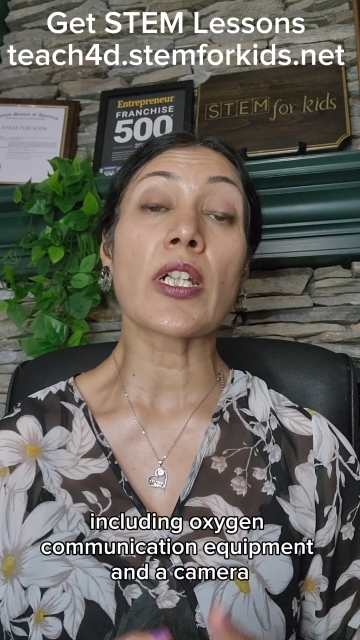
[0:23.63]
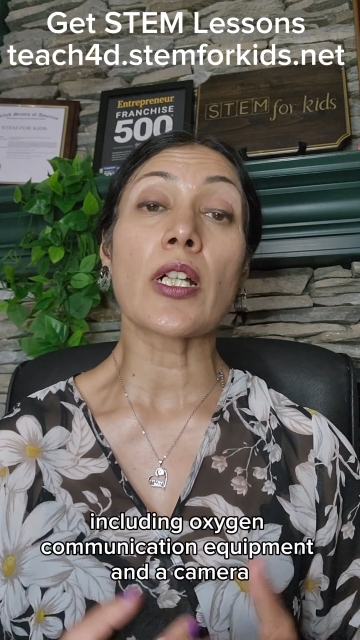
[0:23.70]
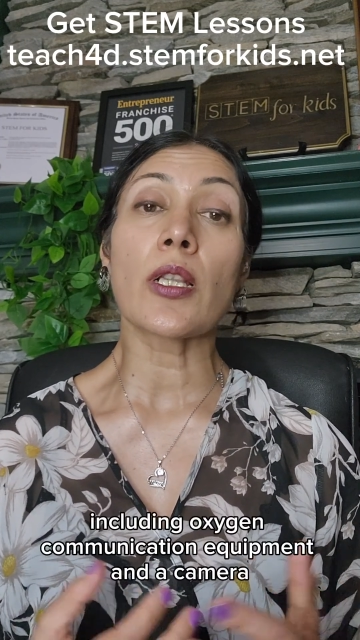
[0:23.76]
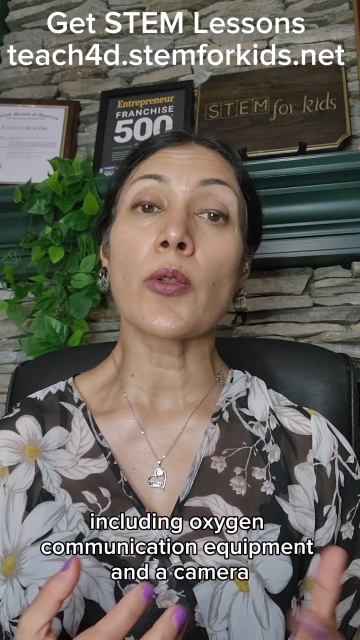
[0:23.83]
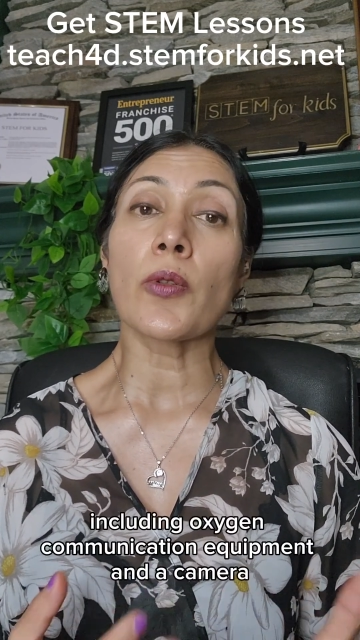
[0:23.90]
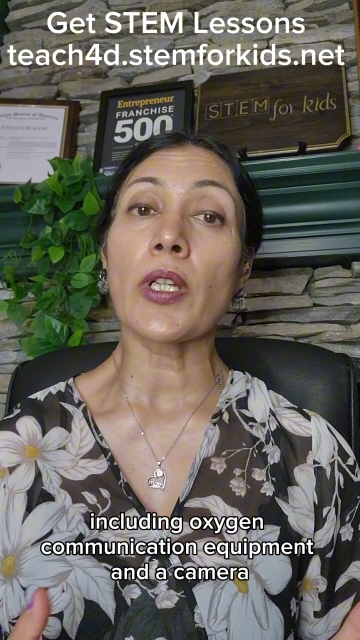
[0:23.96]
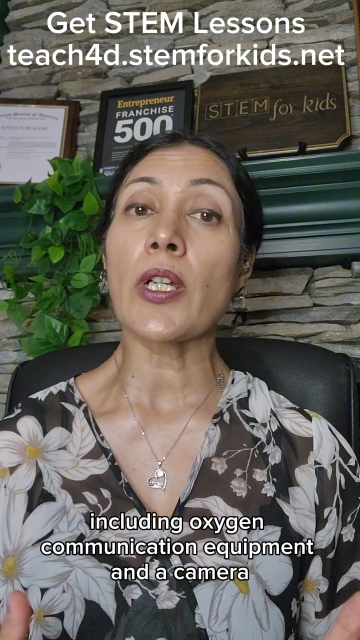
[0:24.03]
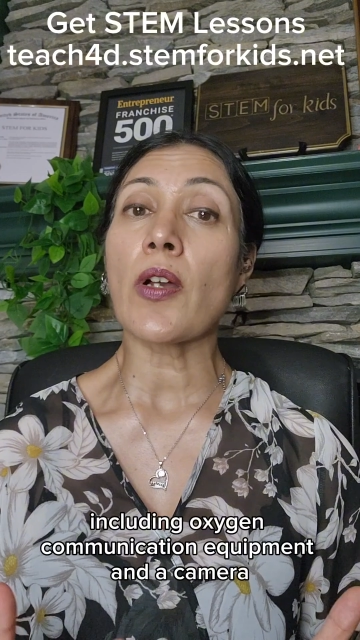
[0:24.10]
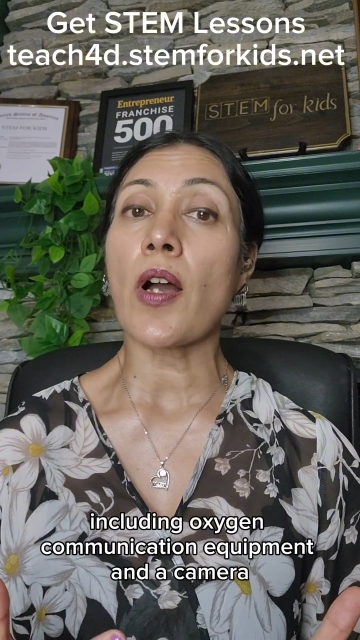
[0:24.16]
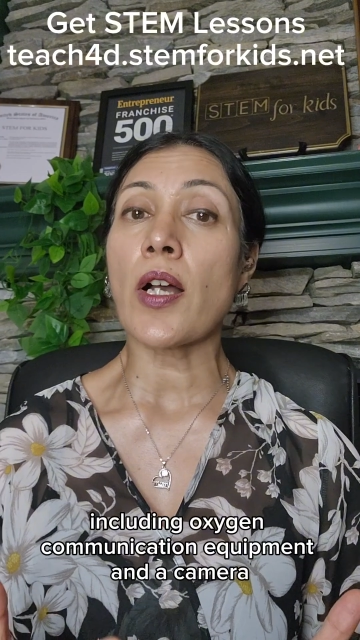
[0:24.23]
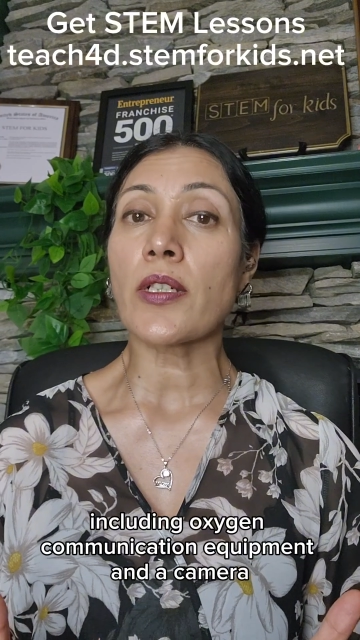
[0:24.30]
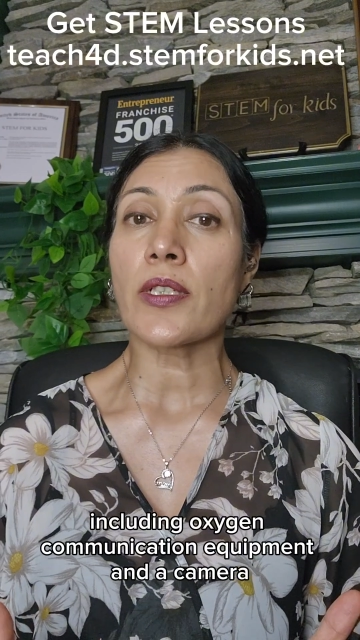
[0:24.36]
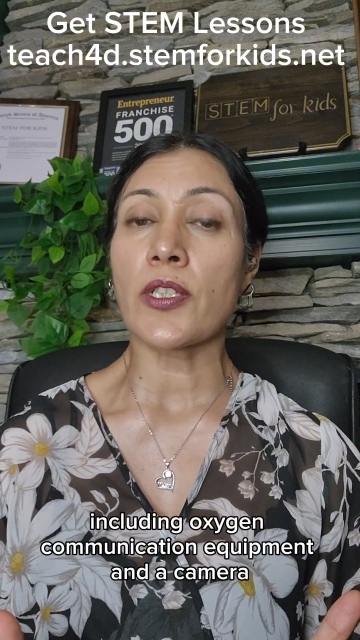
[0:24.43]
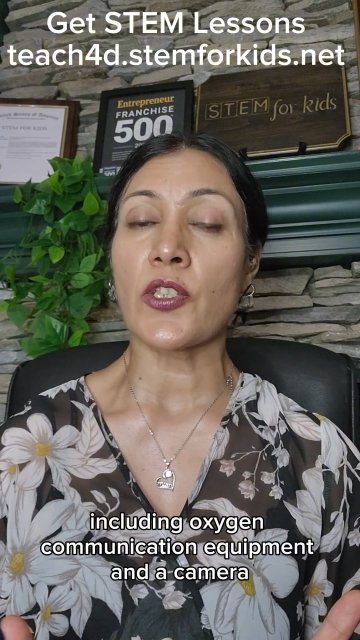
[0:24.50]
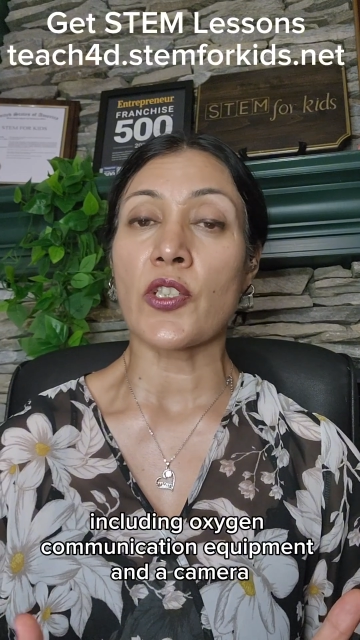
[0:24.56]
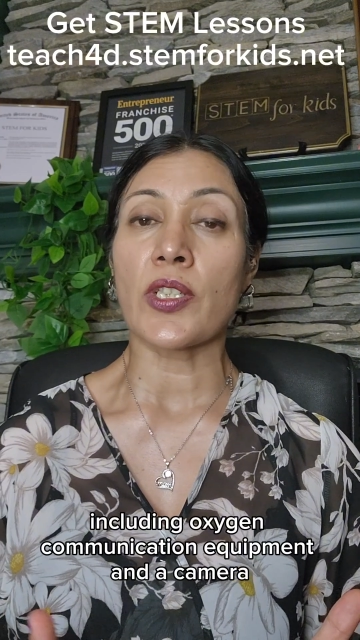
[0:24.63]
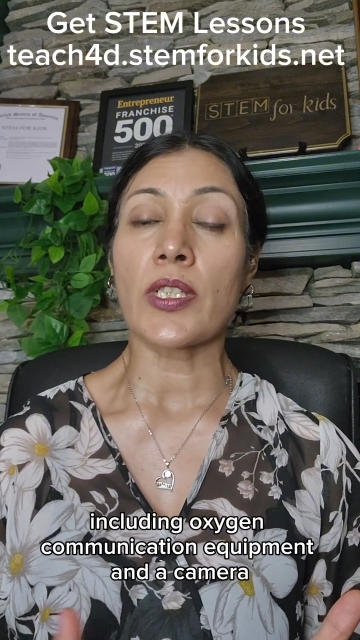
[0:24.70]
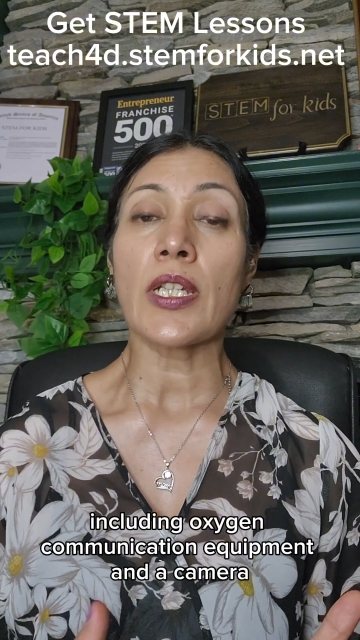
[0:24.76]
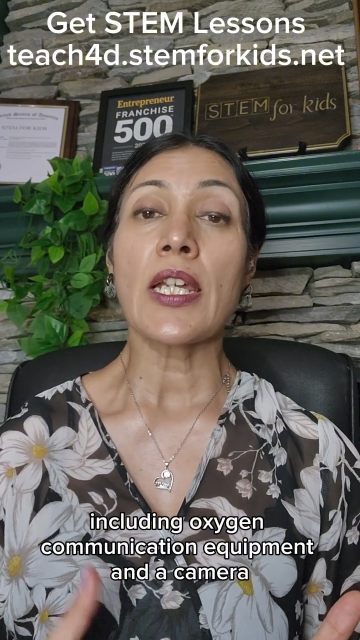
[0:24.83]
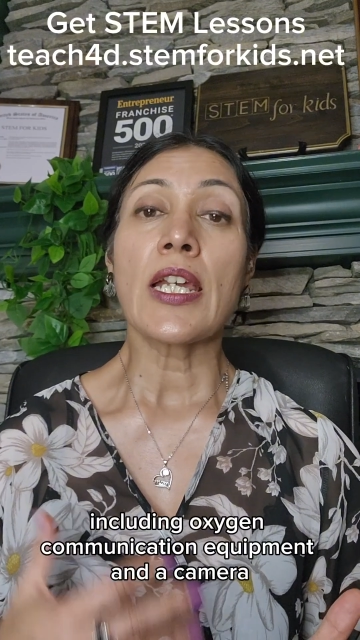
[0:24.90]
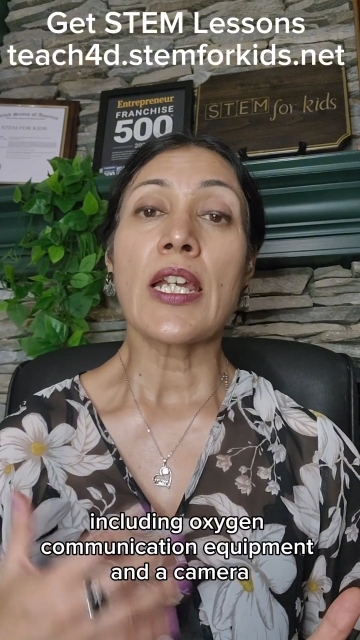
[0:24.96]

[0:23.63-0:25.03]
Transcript: including oxygen,